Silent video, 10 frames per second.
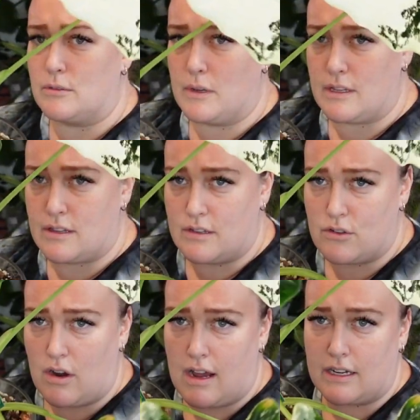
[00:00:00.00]
with
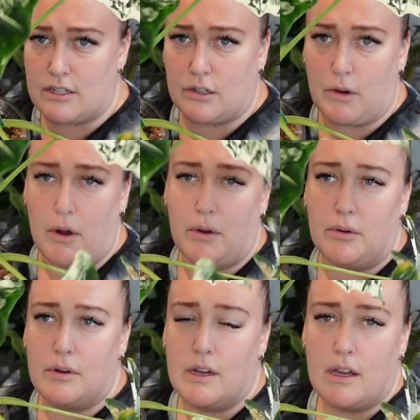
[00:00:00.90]
trying to
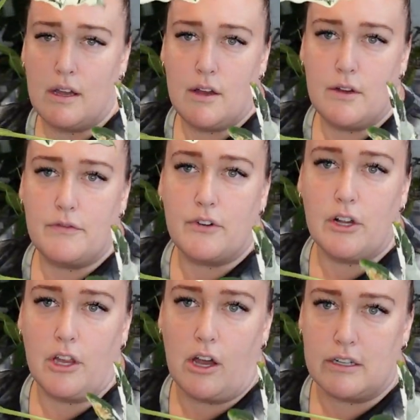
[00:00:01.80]
grow for a
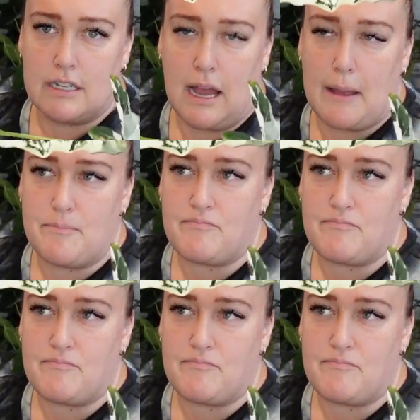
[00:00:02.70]
long time.